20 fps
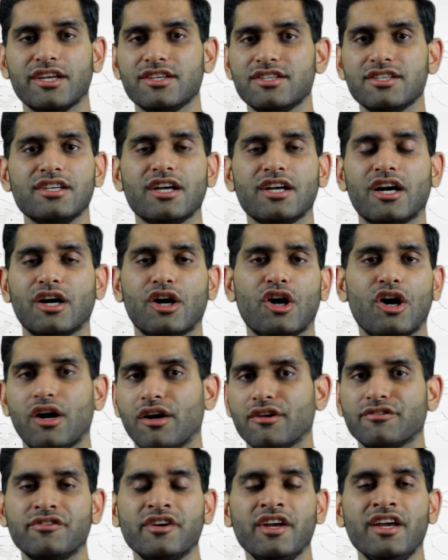idea
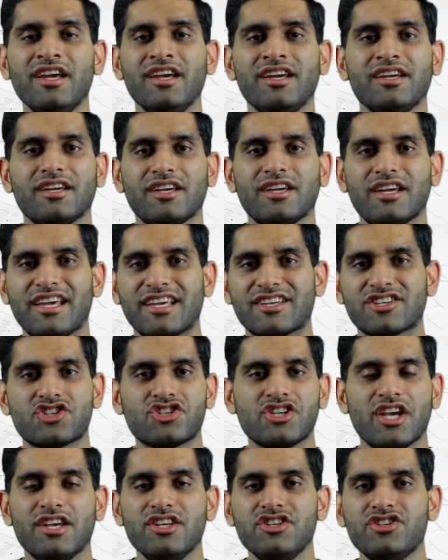of
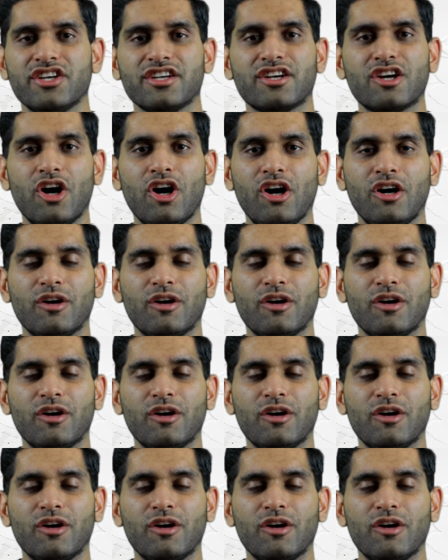exchanging,